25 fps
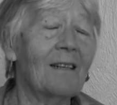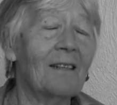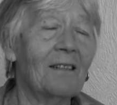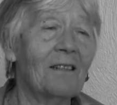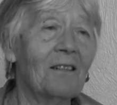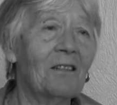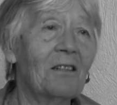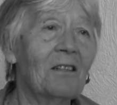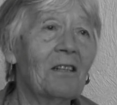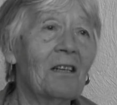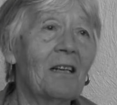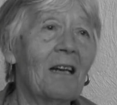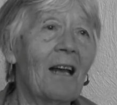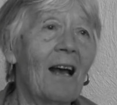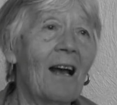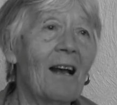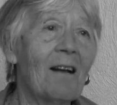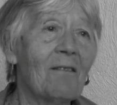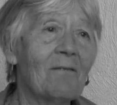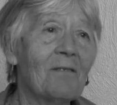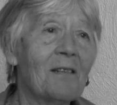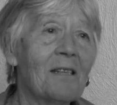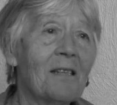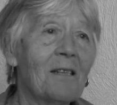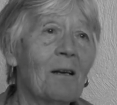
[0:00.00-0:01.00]
you're going to
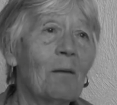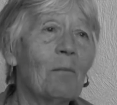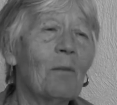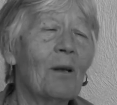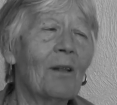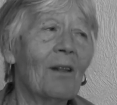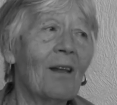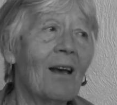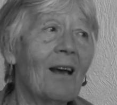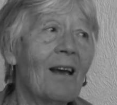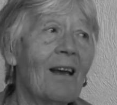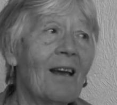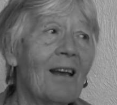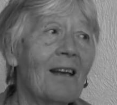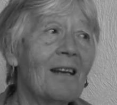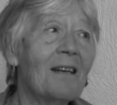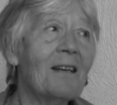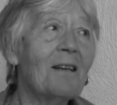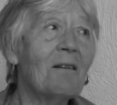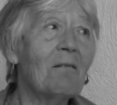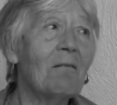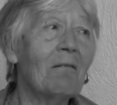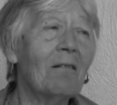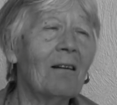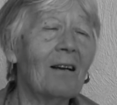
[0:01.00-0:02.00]
have some of that
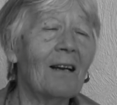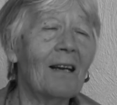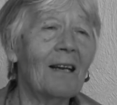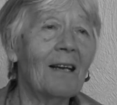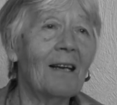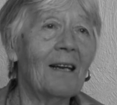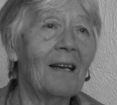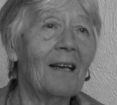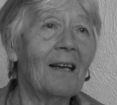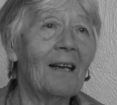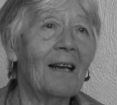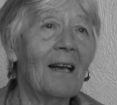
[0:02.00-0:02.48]
anyway.